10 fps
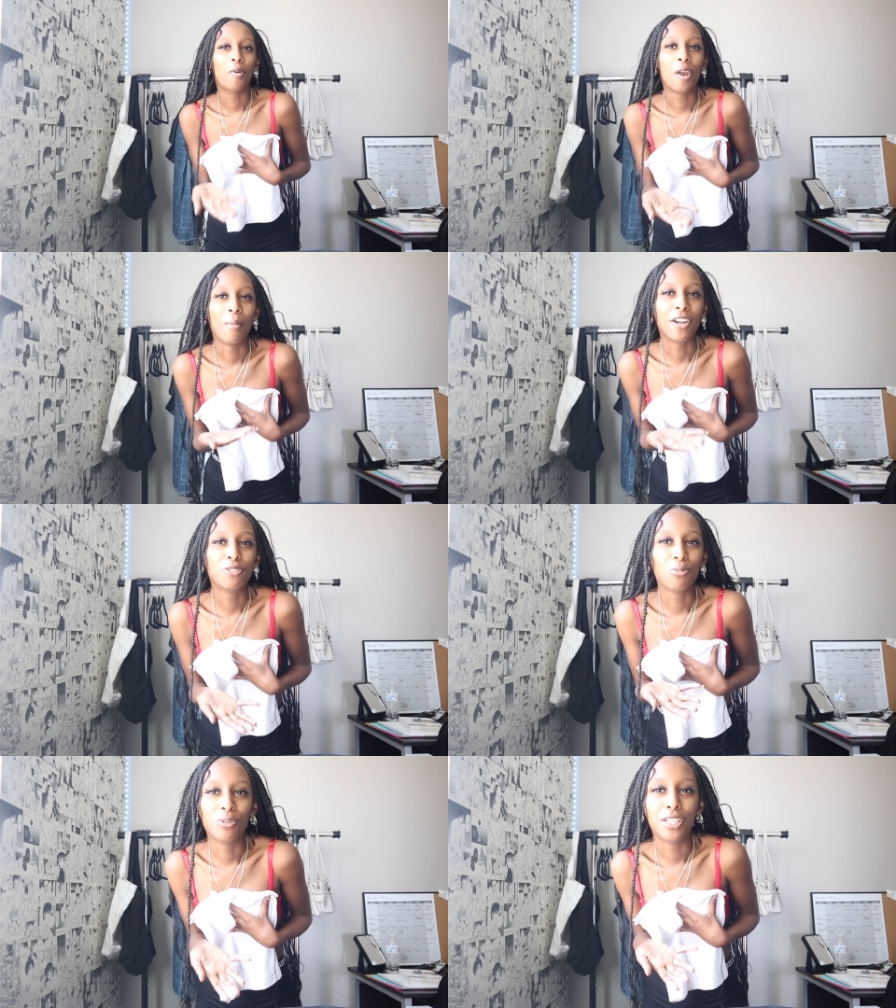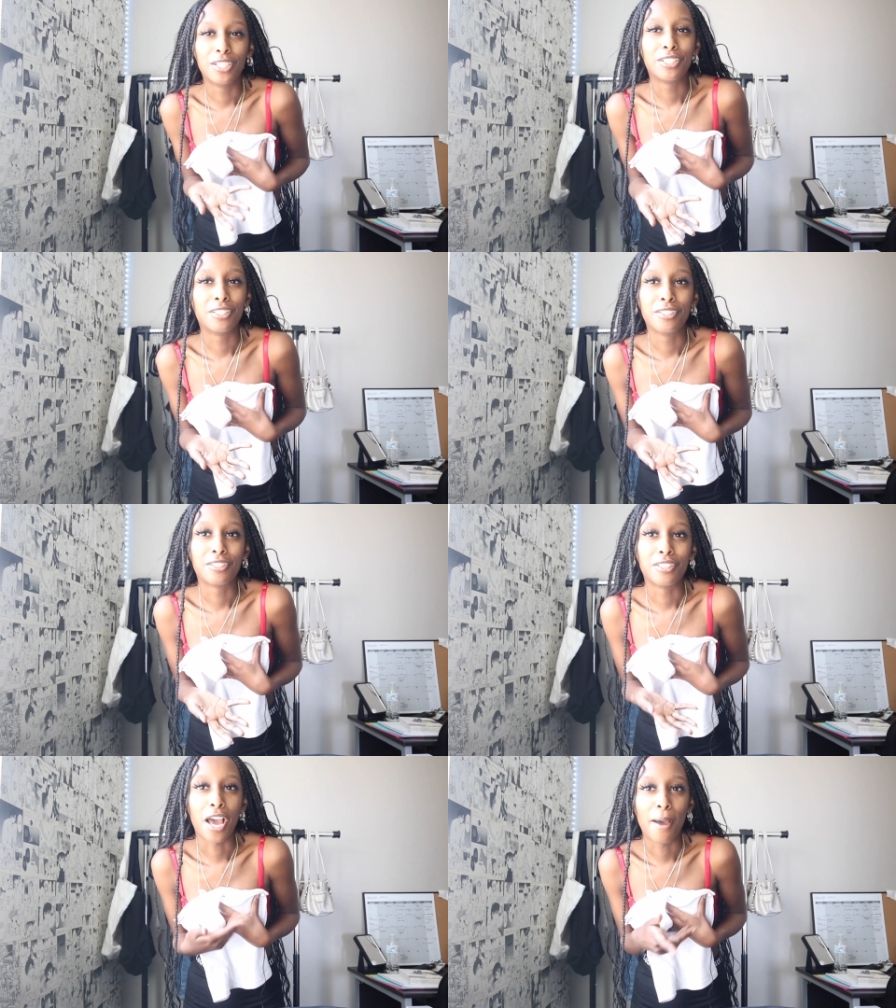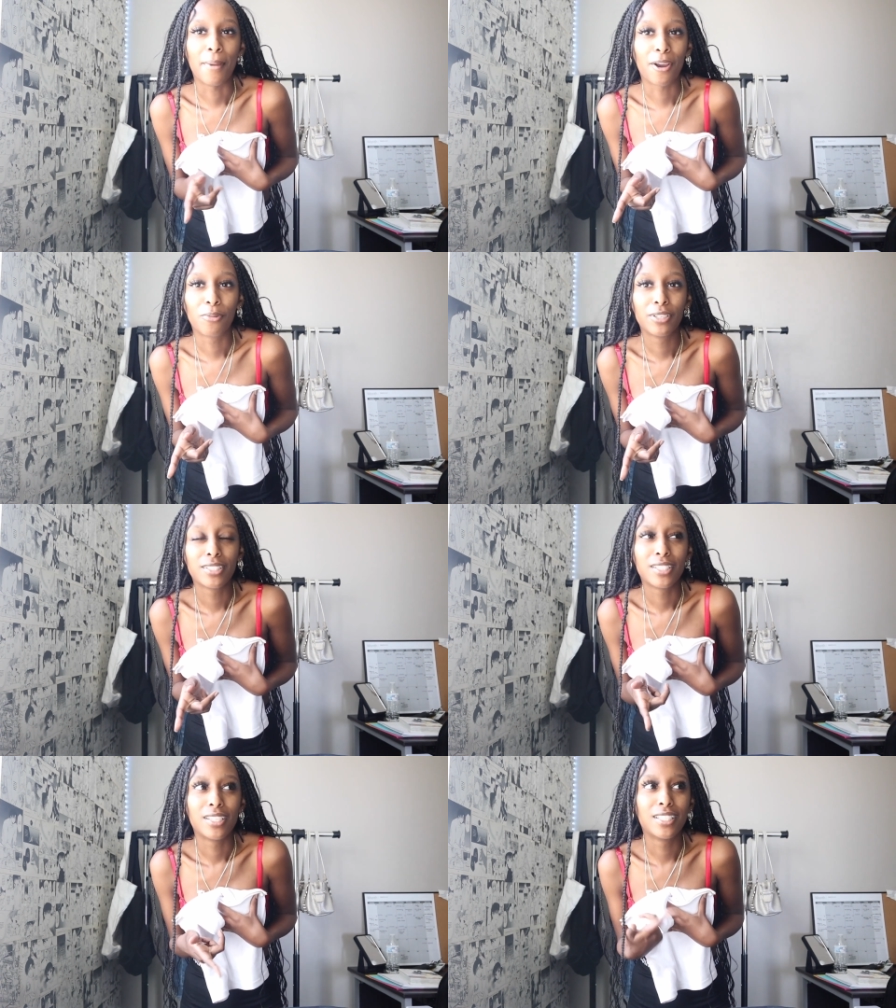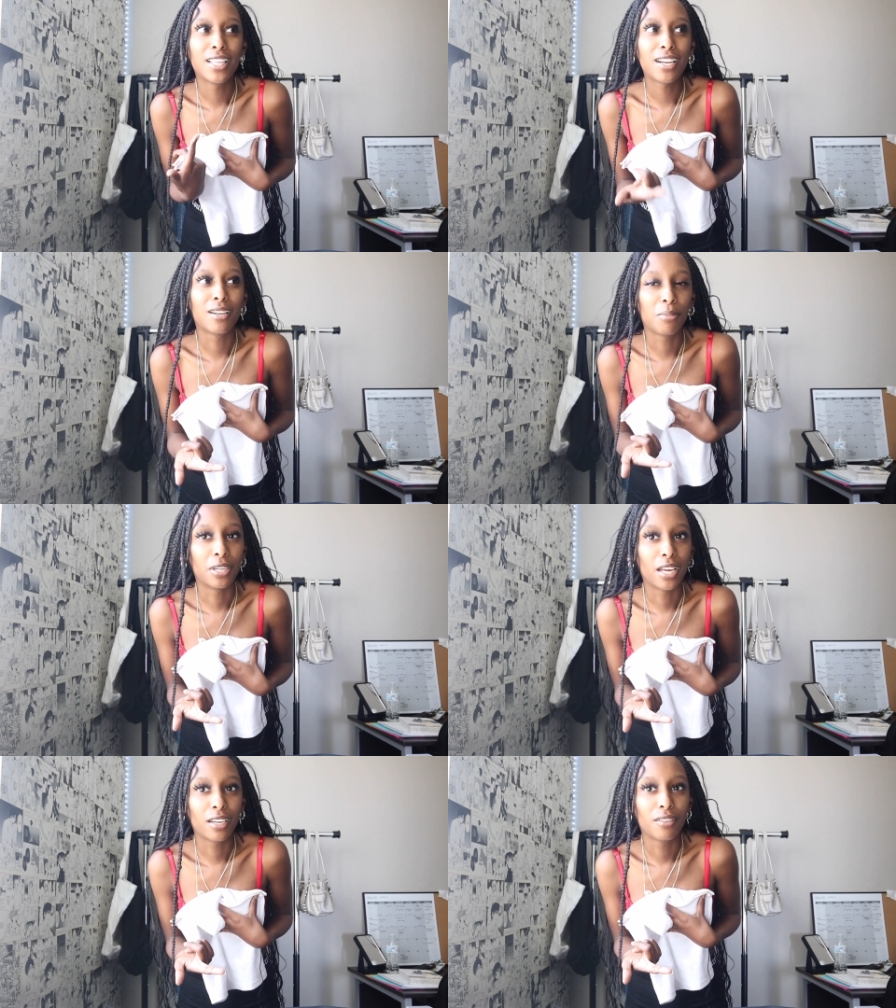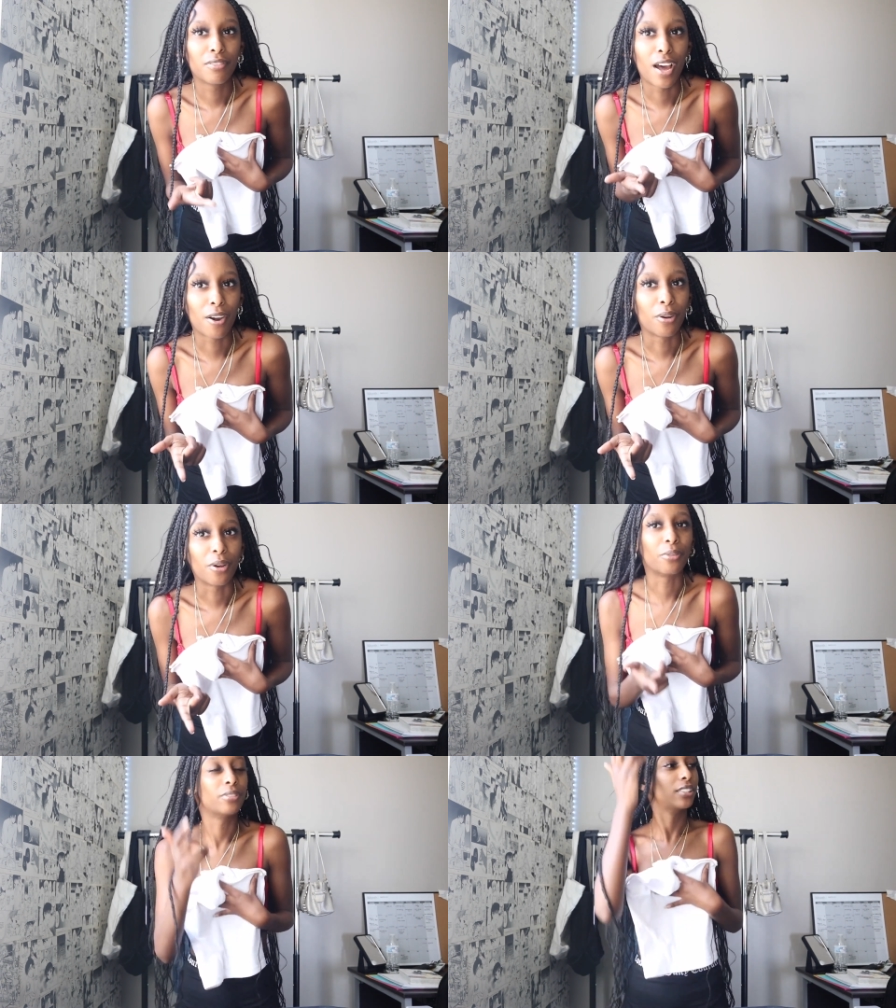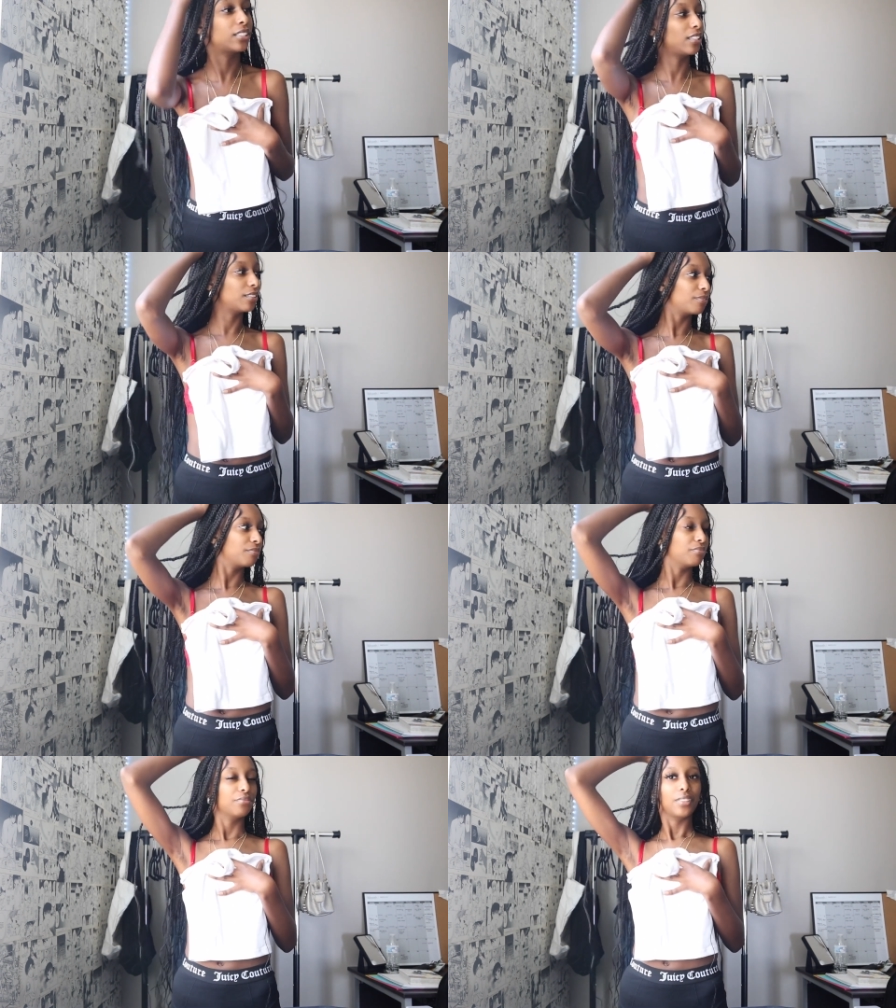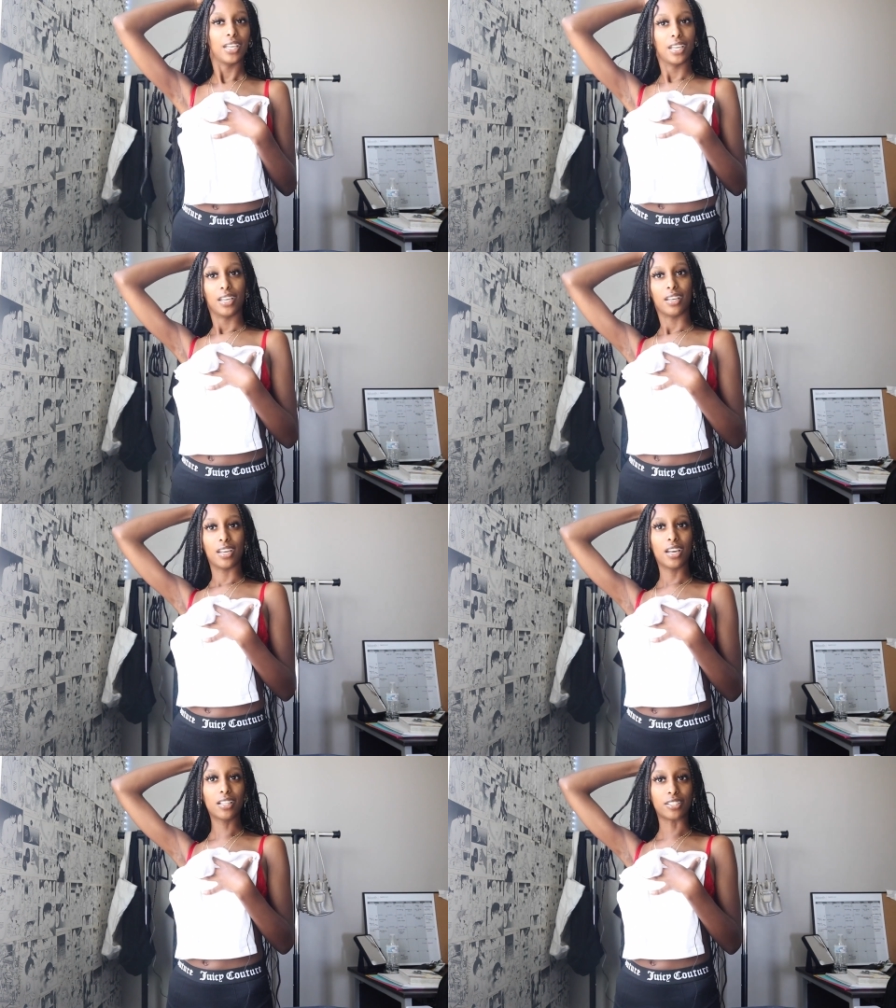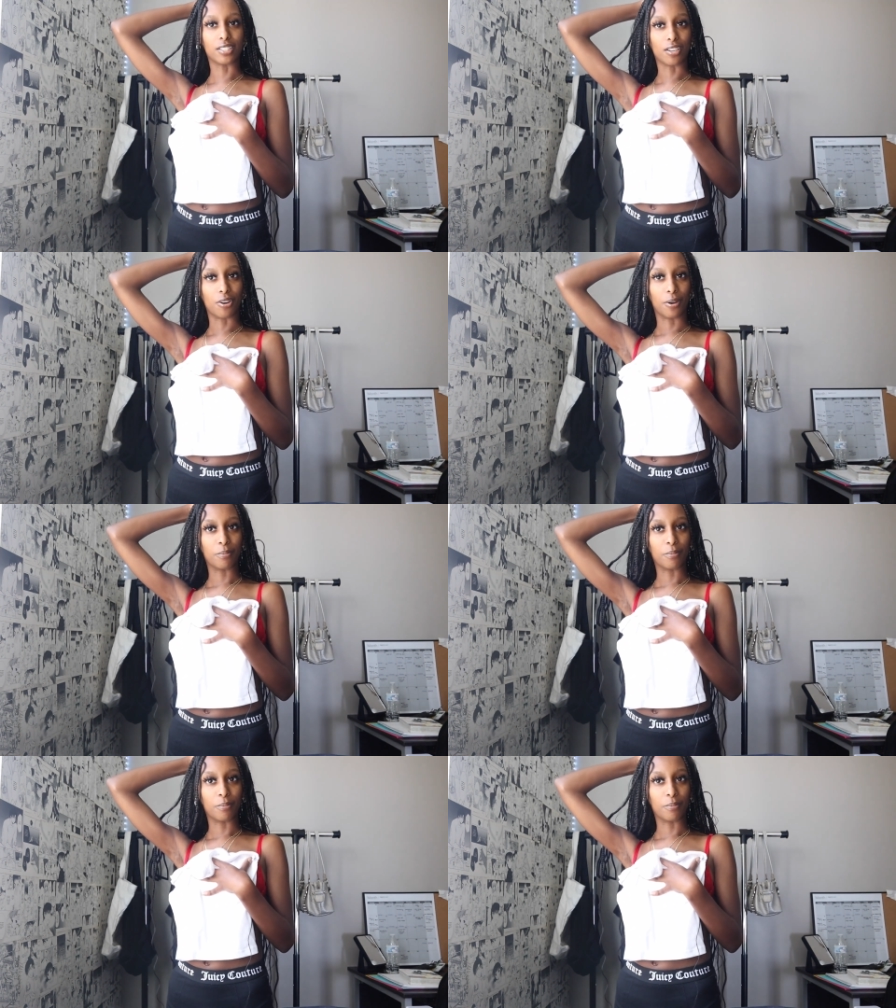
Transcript: wear my true religions not backwards. Is that a double negative? I don't know. English is hard.